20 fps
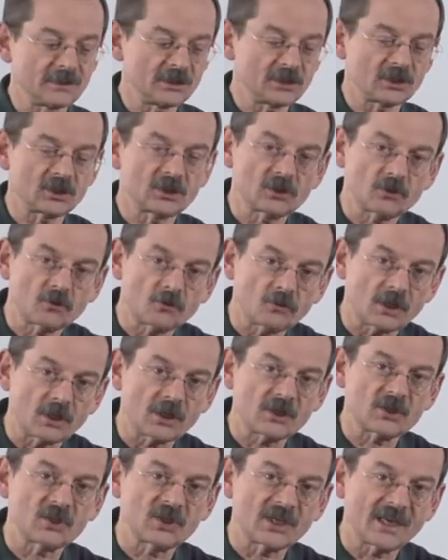they just
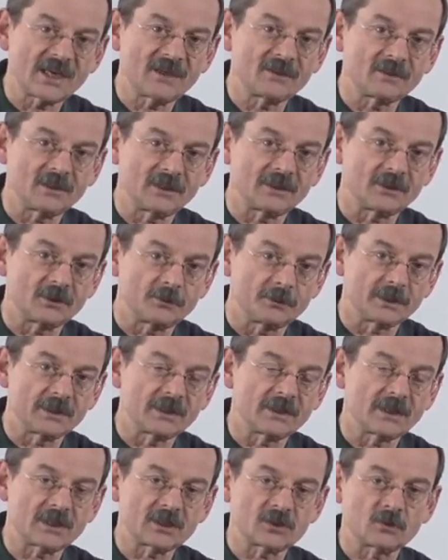crush down a little
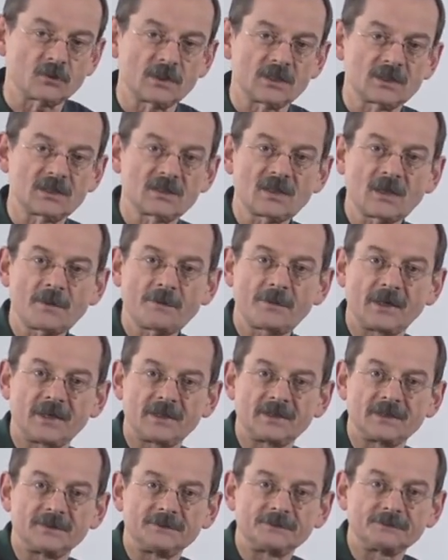bit as we step
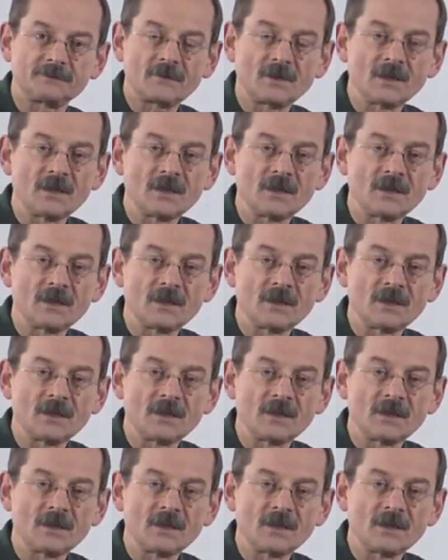on them.